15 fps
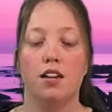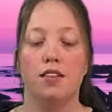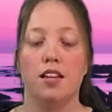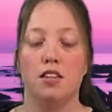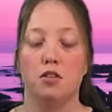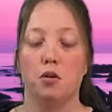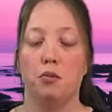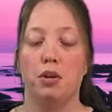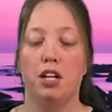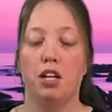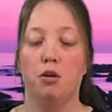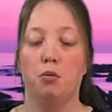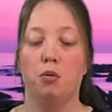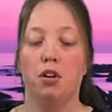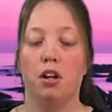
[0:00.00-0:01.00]
and that's when we
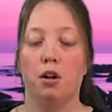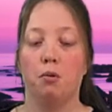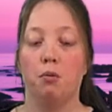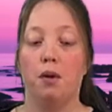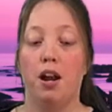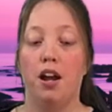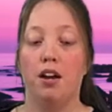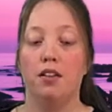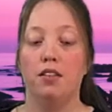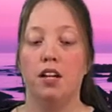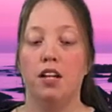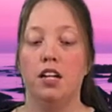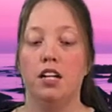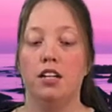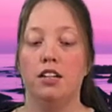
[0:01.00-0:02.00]
can work around
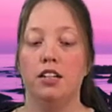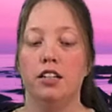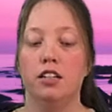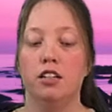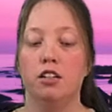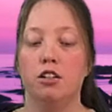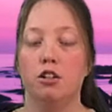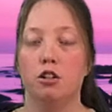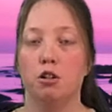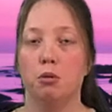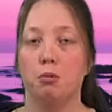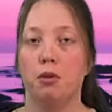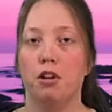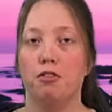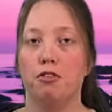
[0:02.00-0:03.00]
that area or
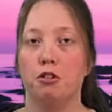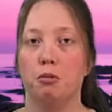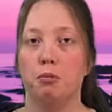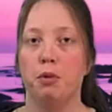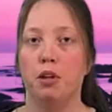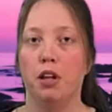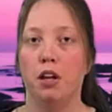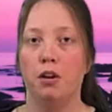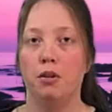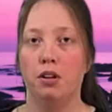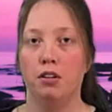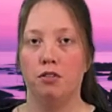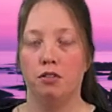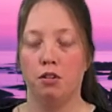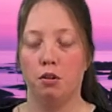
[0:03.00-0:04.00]
above or below
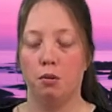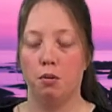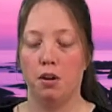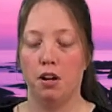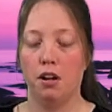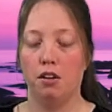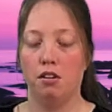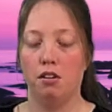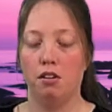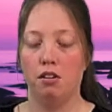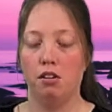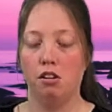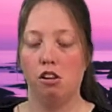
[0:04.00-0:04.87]
it for a while.